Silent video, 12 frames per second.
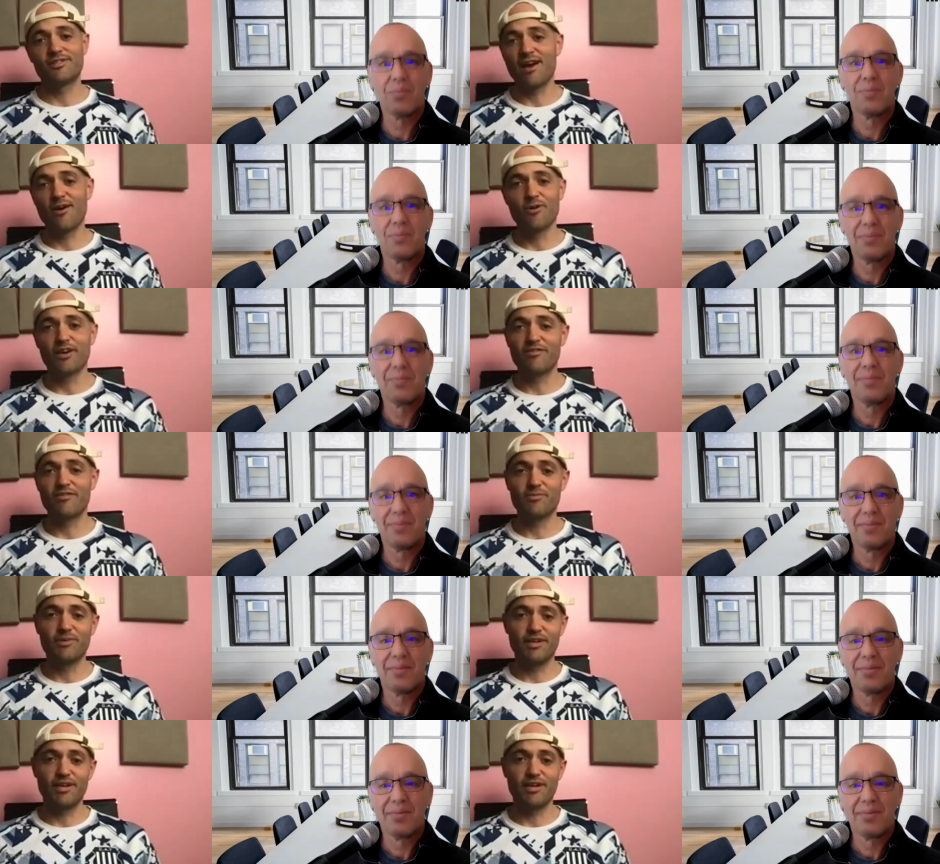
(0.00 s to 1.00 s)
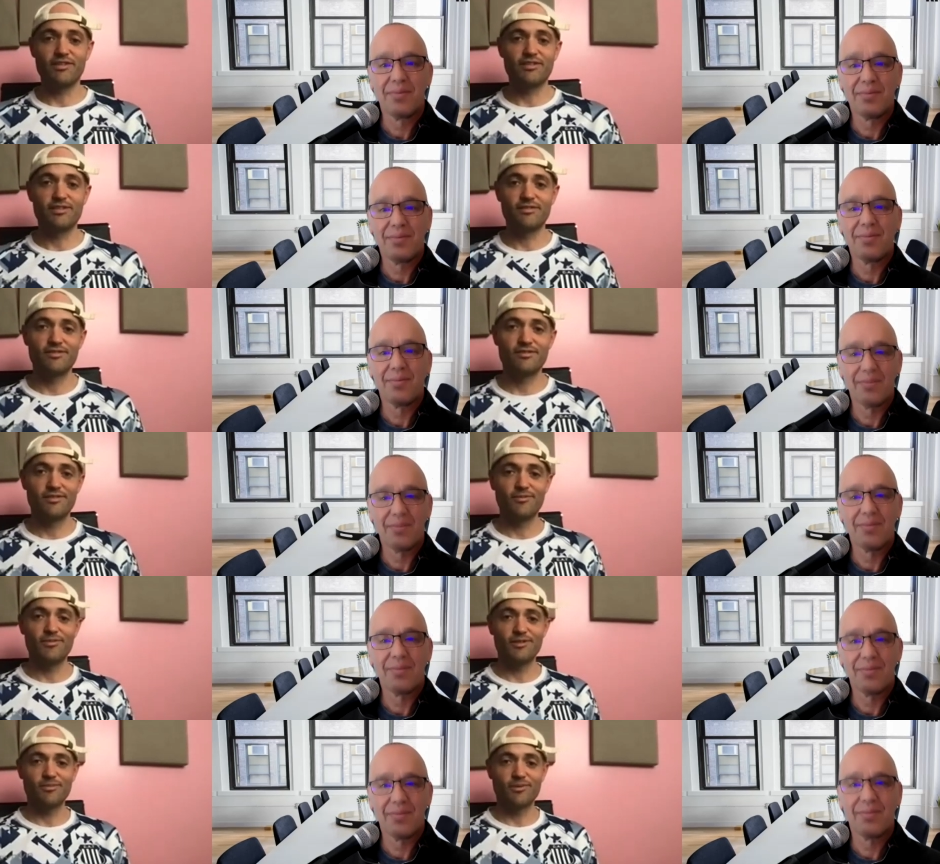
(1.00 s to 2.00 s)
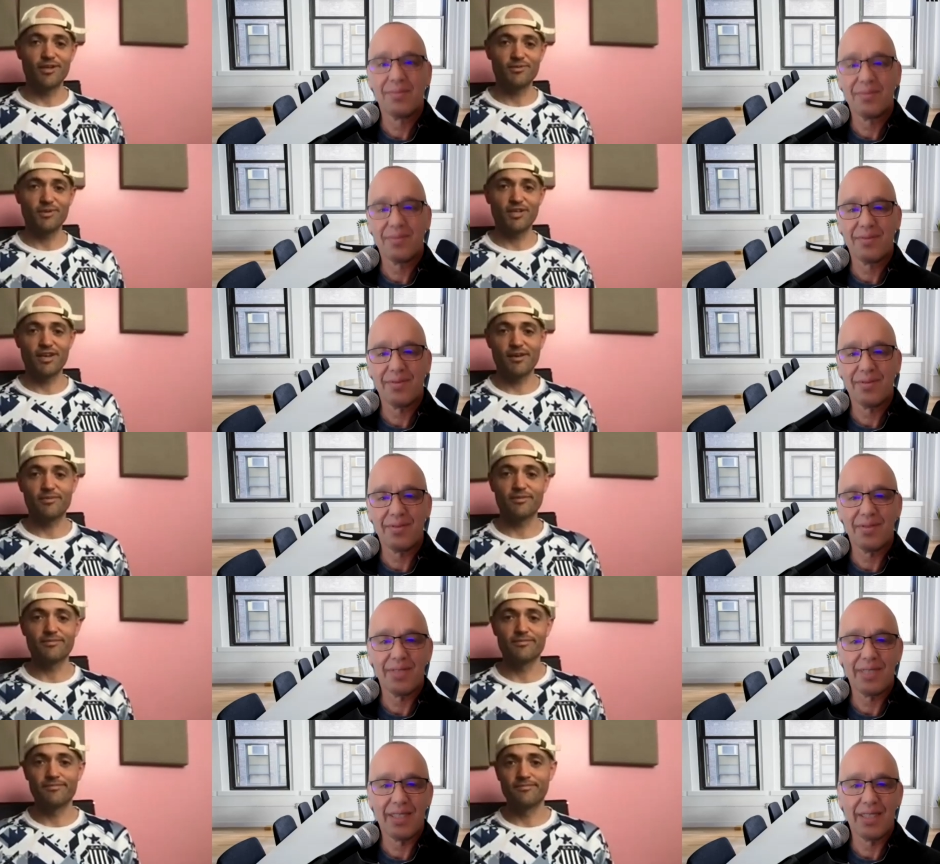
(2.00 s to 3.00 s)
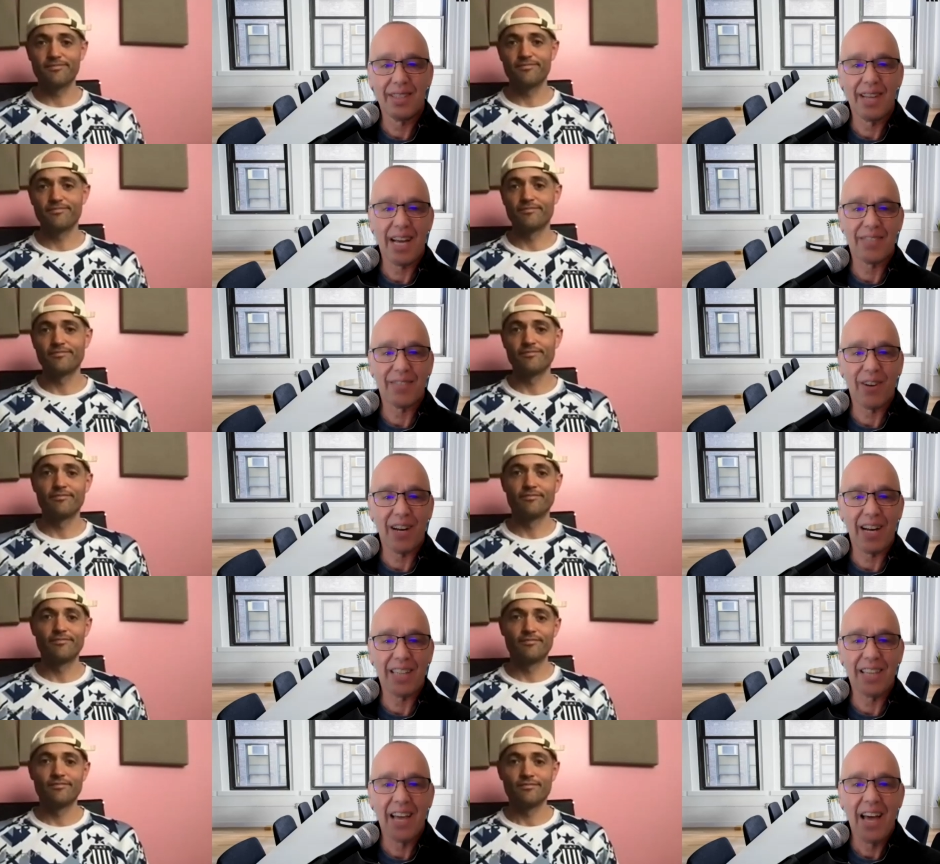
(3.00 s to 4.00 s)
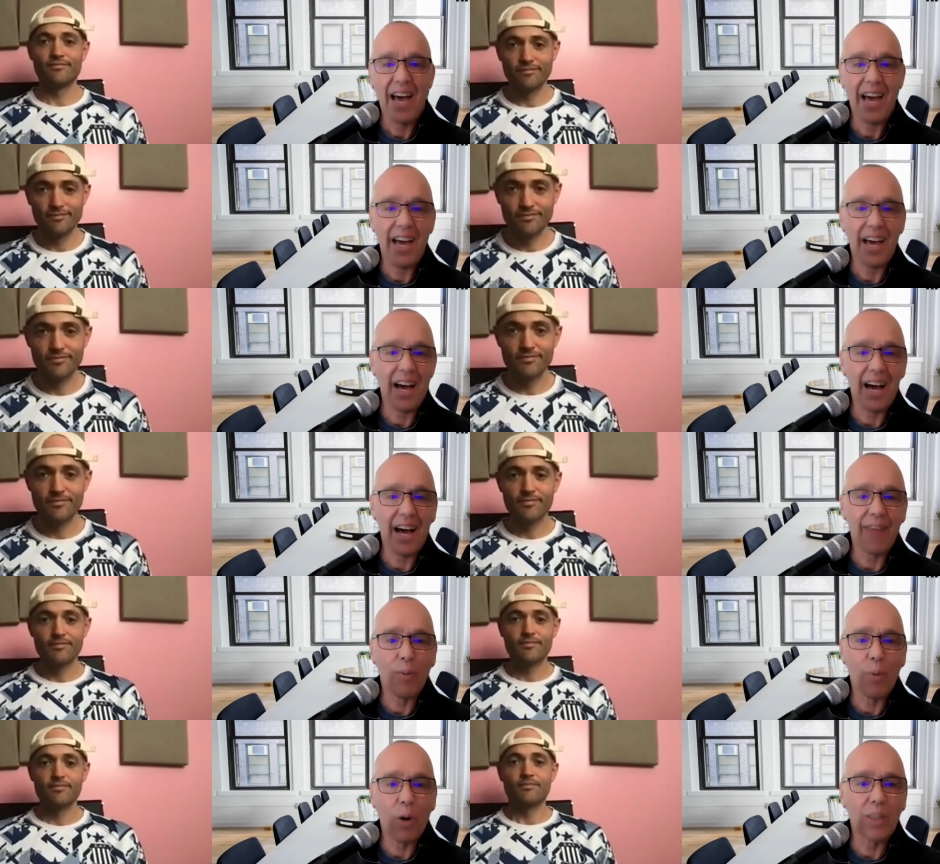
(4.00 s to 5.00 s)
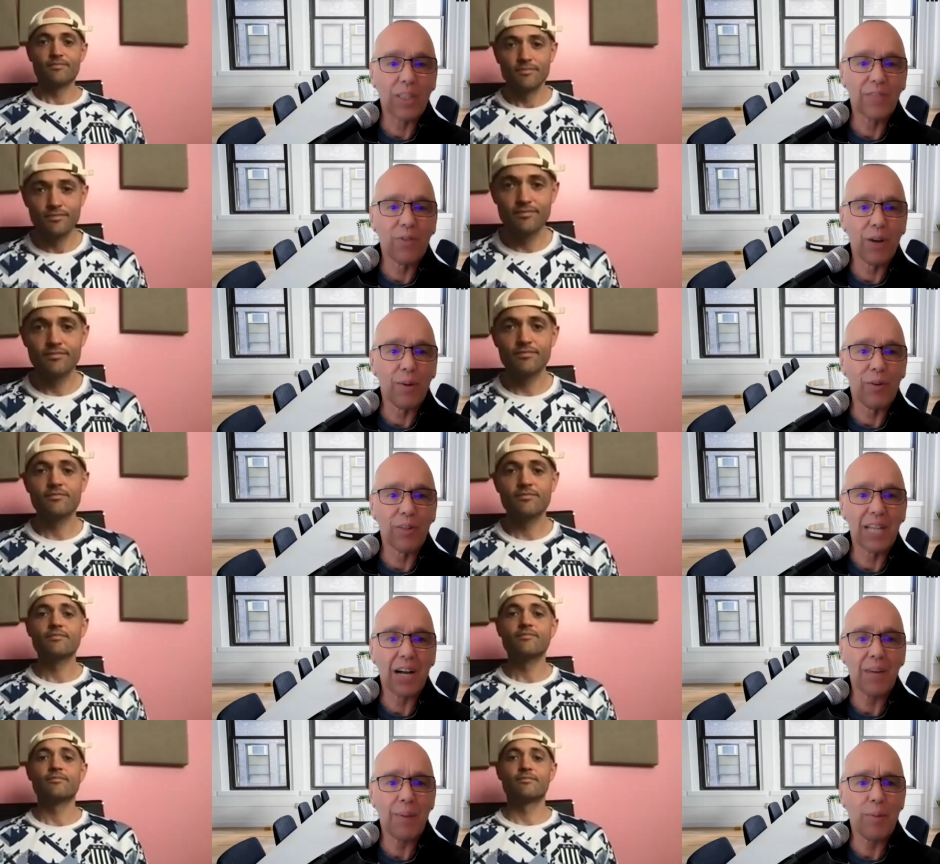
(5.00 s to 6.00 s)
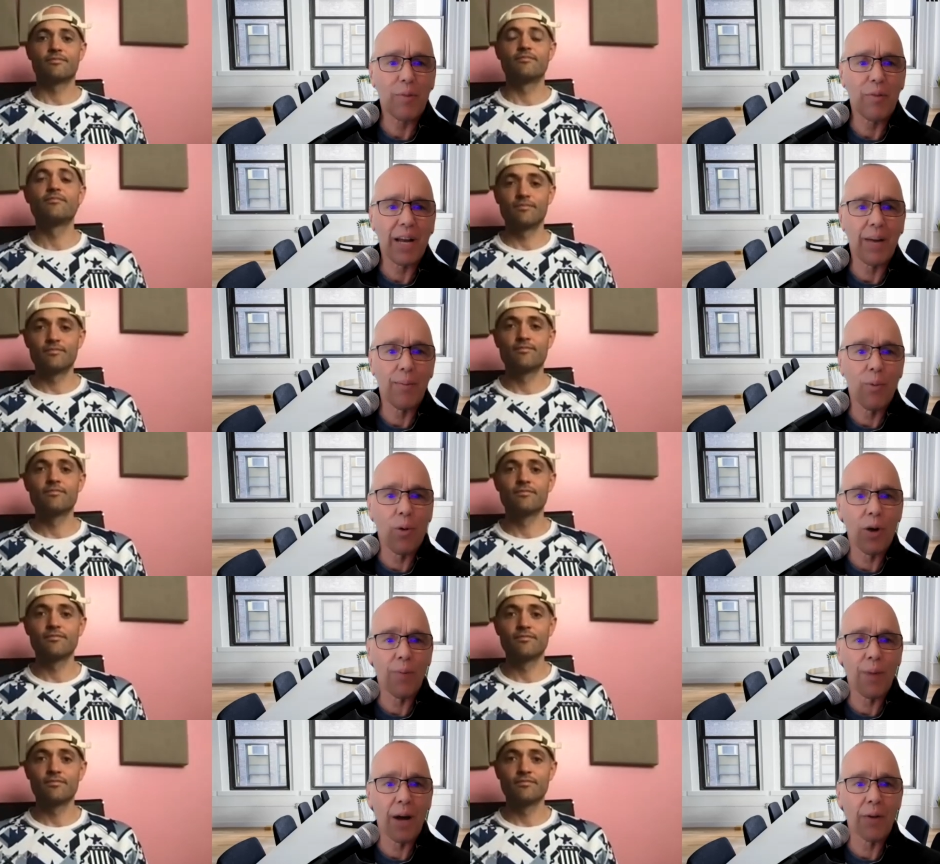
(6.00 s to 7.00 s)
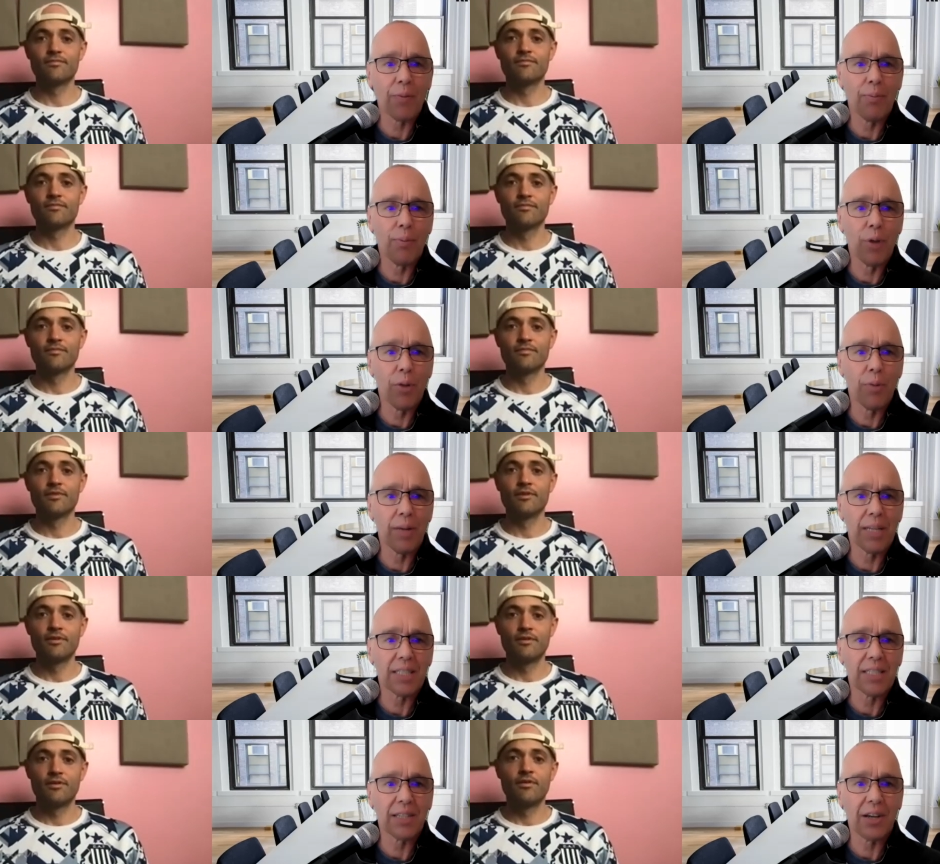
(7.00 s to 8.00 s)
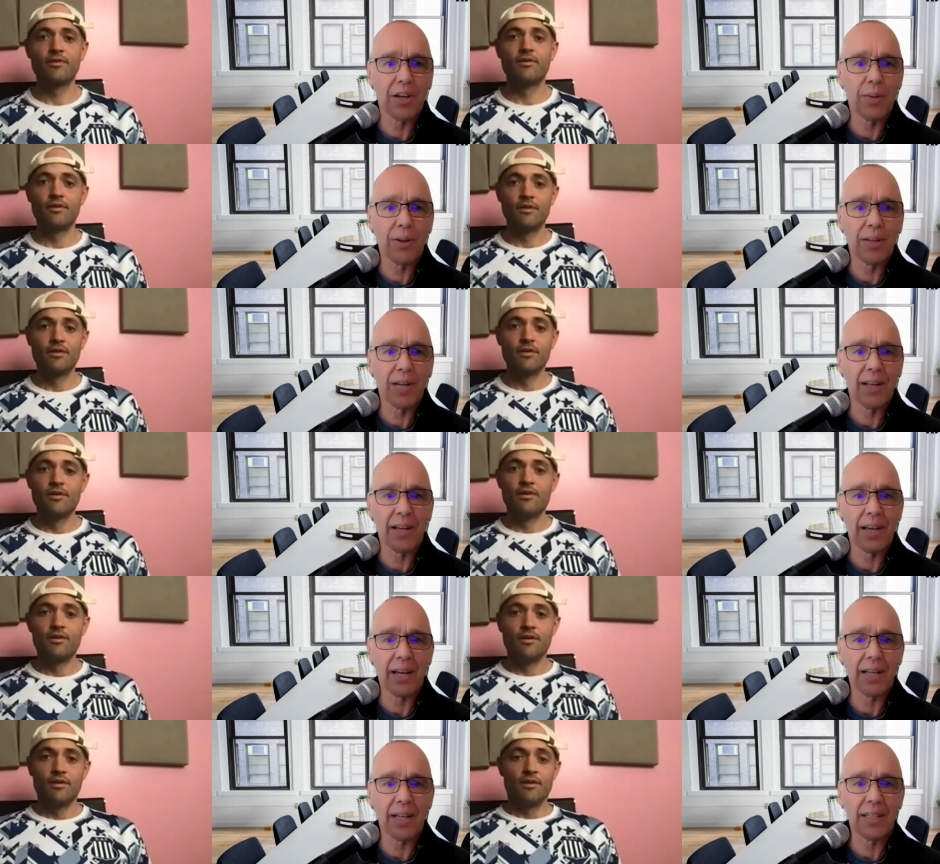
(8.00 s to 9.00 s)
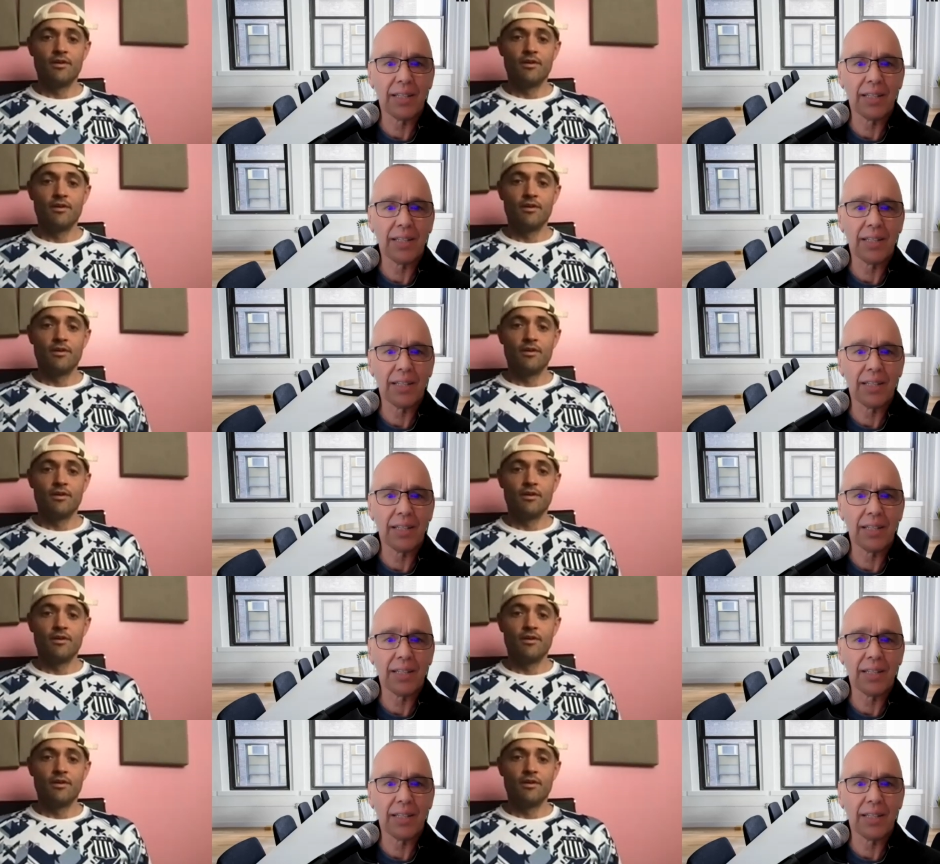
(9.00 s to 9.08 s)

Speaker 1: outwork everybody else, and you'll be surprised what can happen.
Speaker 2: Nice, very nice. Hey, uh, I have one more question for you, but first, how can people find out more about both places, Call Your Mother Deli and